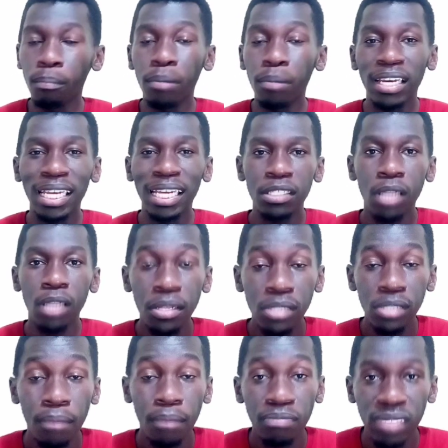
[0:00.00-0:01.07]
but it's
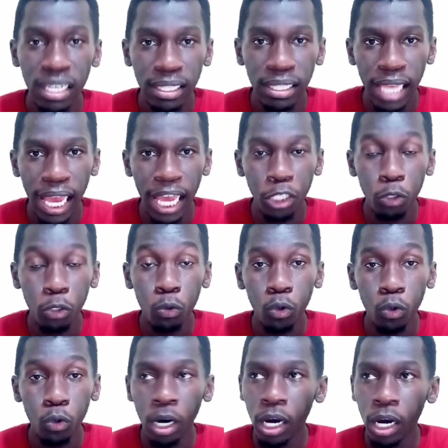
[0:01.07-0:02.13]
not something that
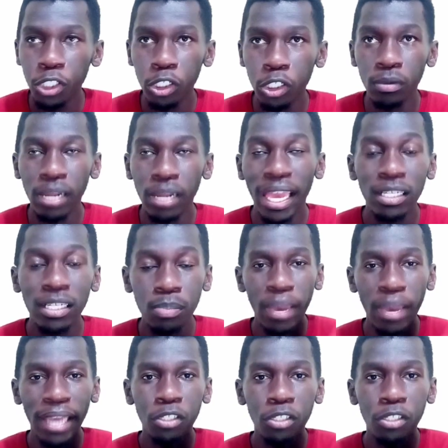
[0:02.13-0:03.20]
you uh, should
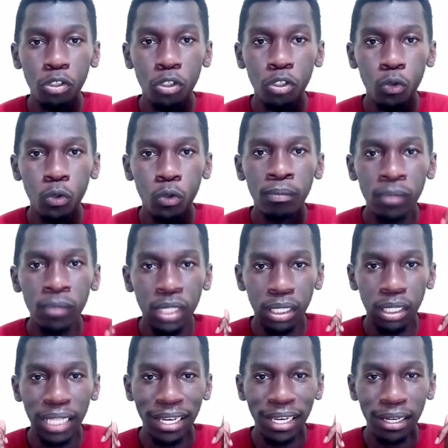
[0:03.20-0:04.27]
expect to do
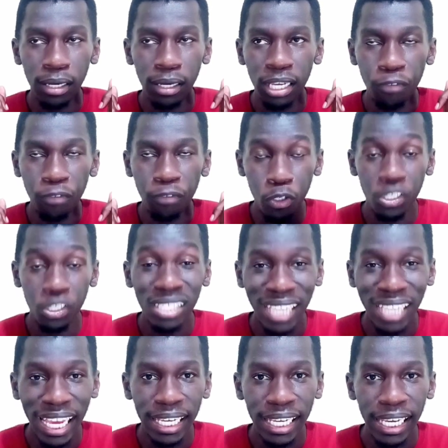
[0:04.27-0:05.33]
like if you're
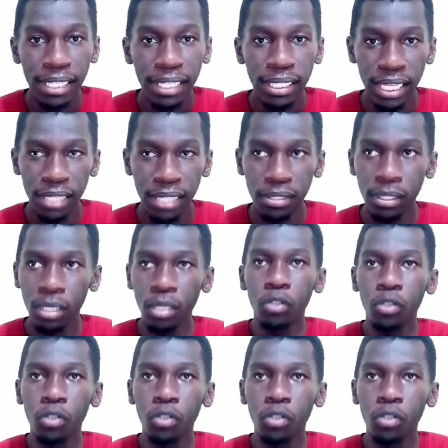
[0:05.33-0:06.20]
just getting into this.